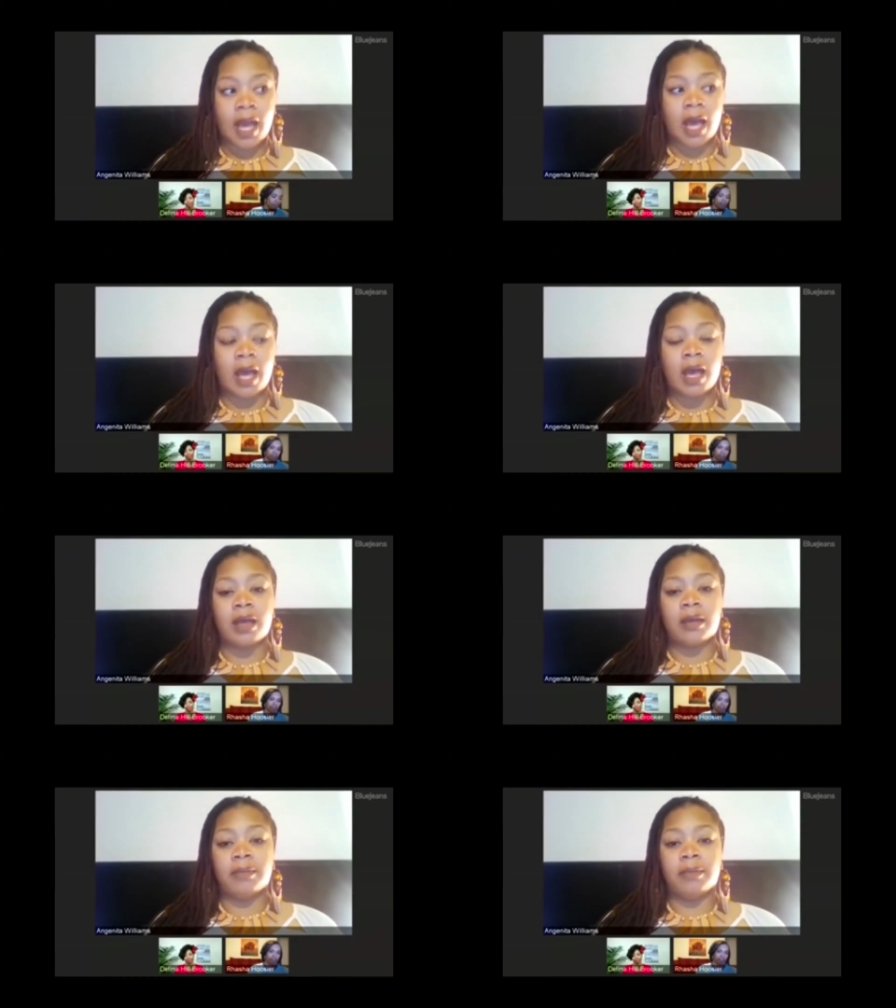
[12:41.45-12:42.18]

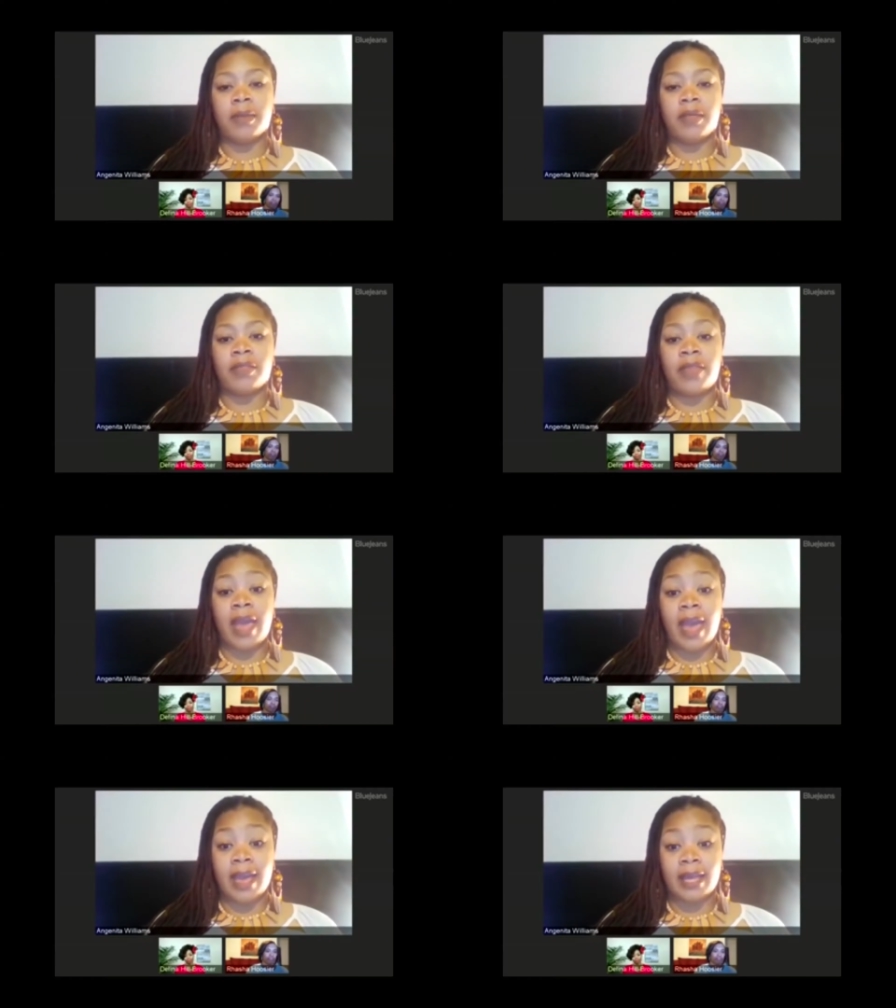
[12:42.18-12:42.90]

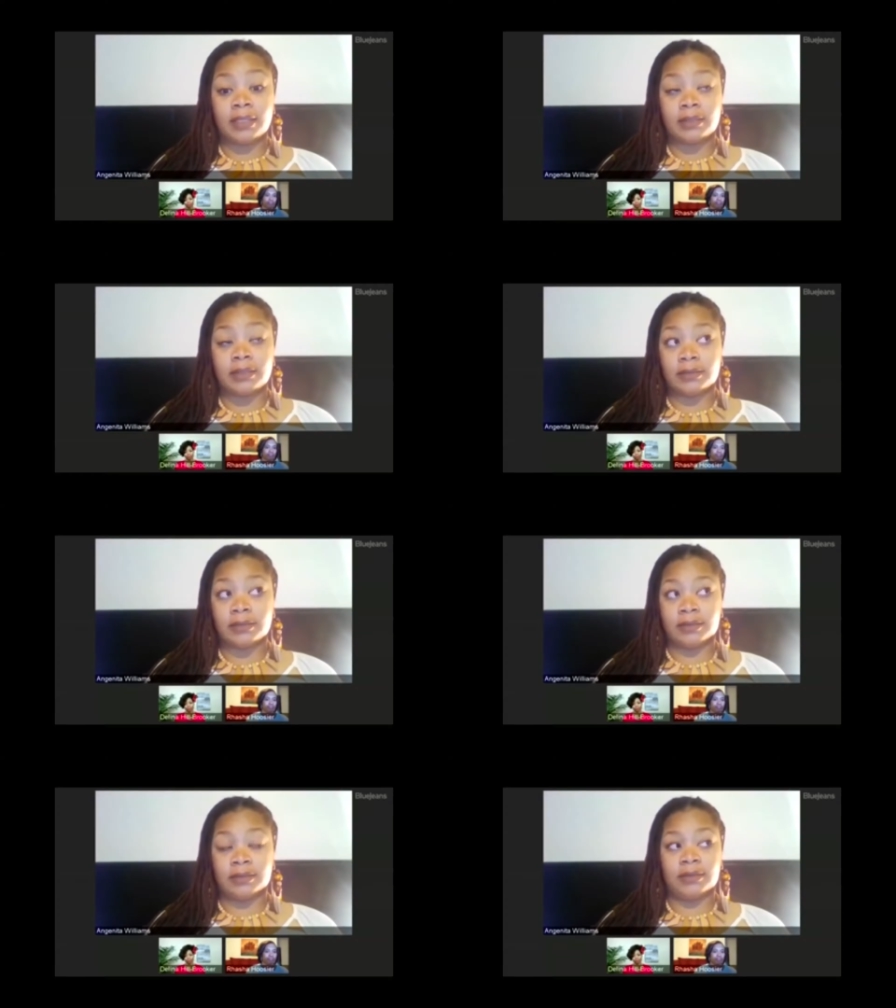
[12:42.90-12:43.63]
that
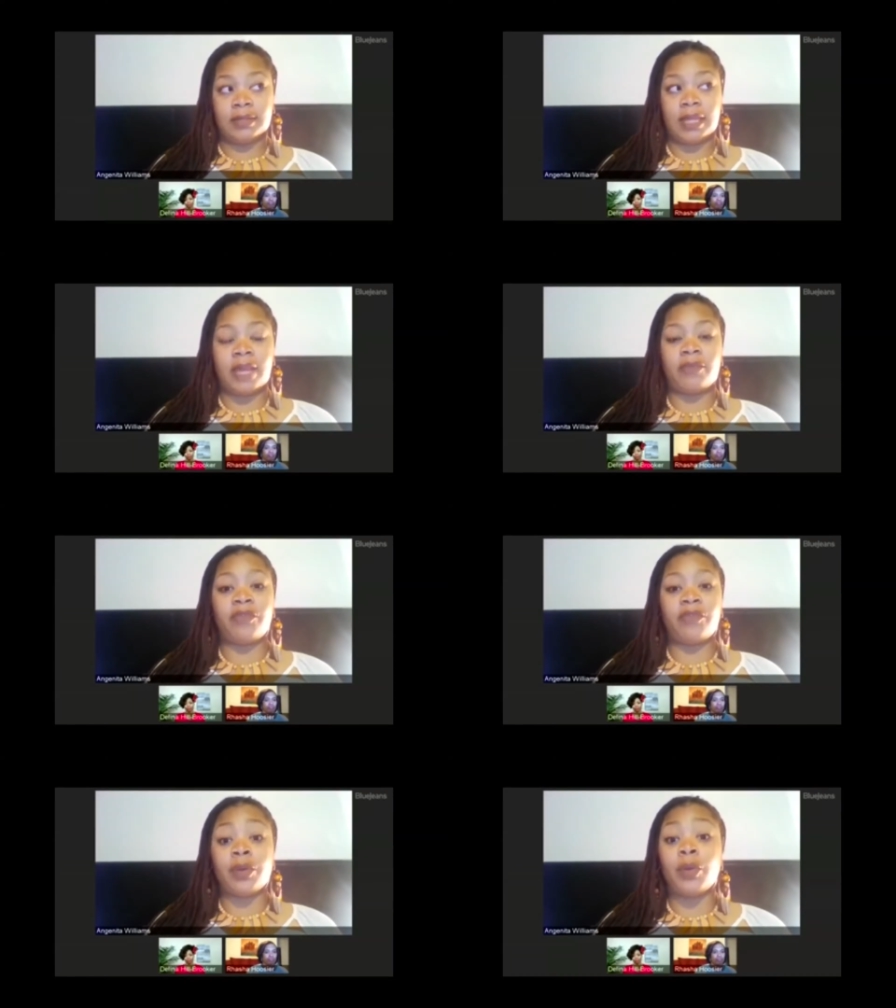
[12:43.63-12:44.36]
it
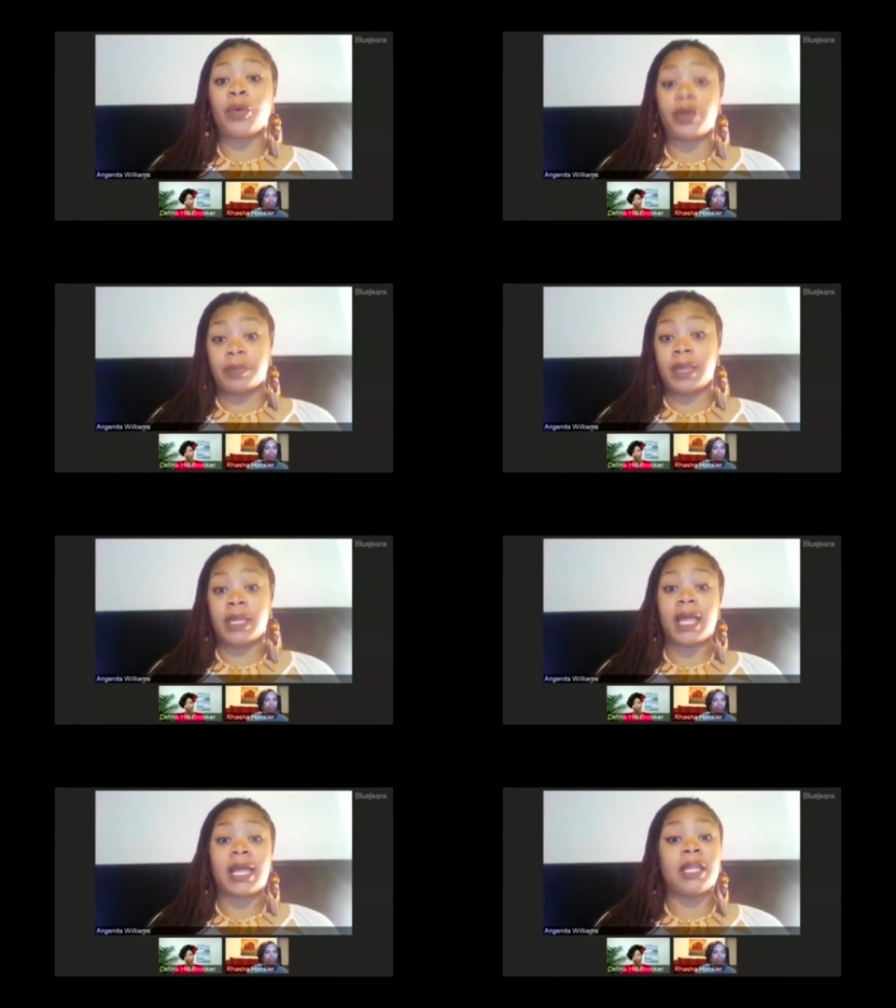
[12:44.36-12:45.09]
floored me,
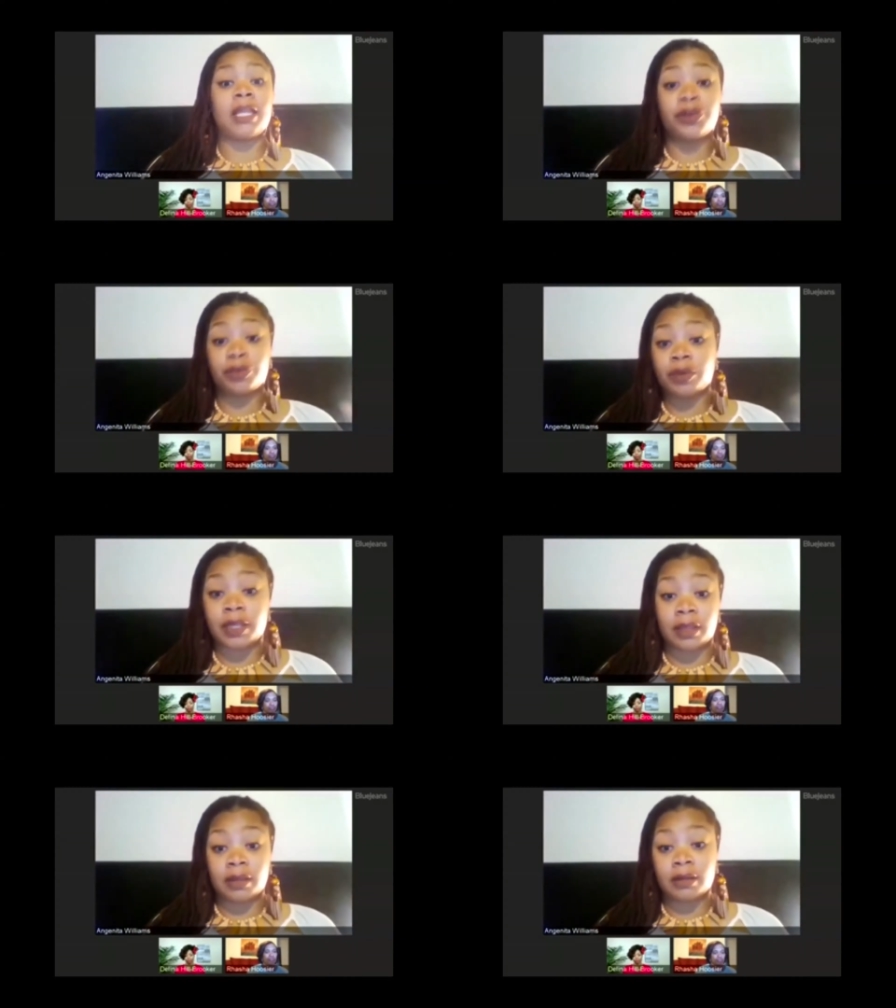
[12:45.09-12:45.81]
like
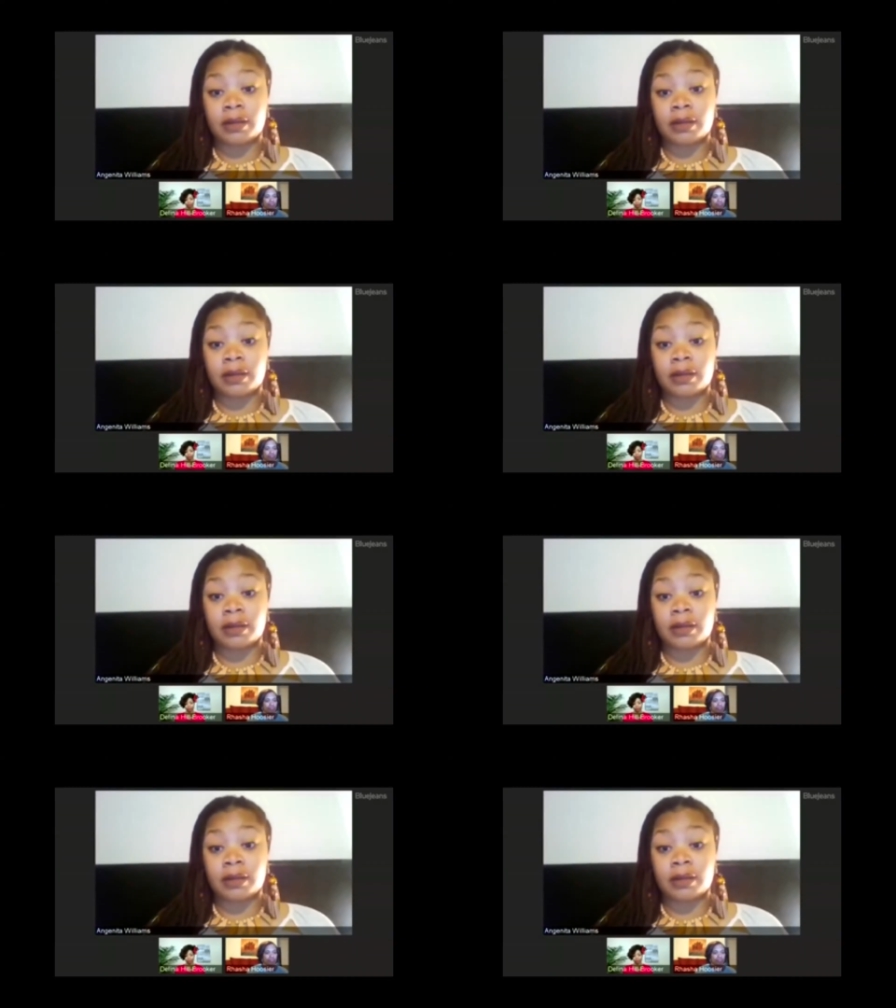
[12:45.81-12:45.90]
literally